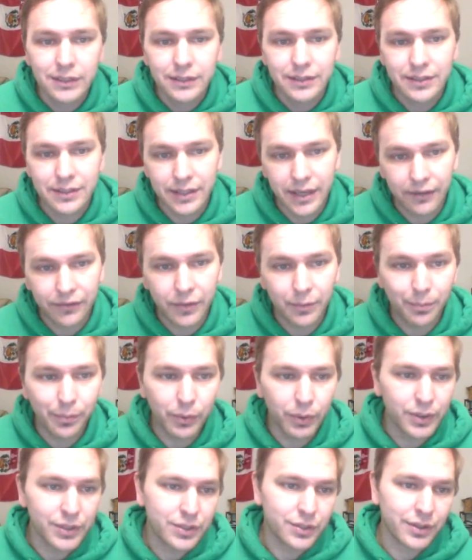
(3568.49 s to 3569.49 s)
7
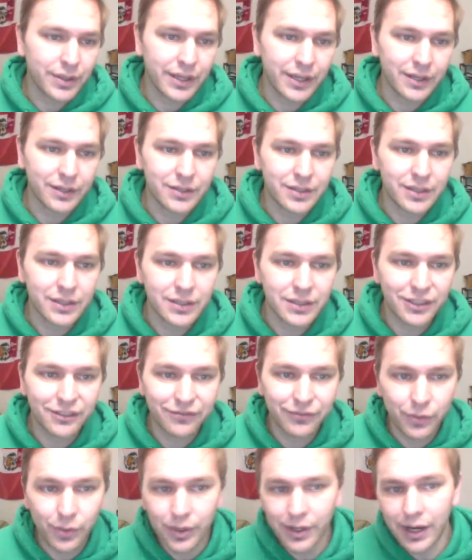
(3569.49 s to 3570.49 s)
points on the year at
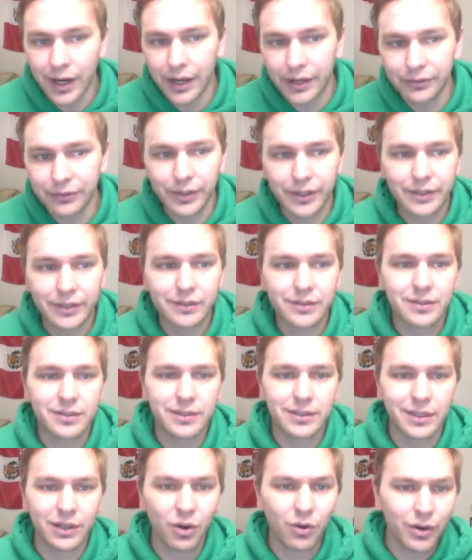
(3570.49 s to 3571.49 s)
6,400.
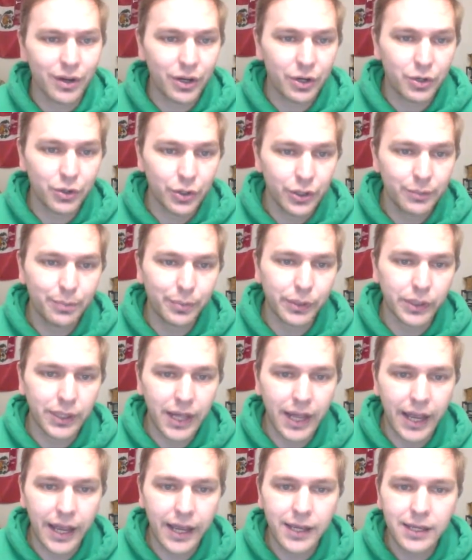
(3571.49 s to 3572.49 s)
Still a good
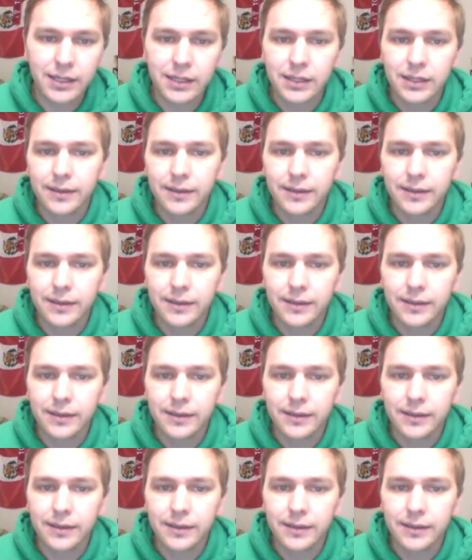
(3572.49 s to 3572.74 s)
play.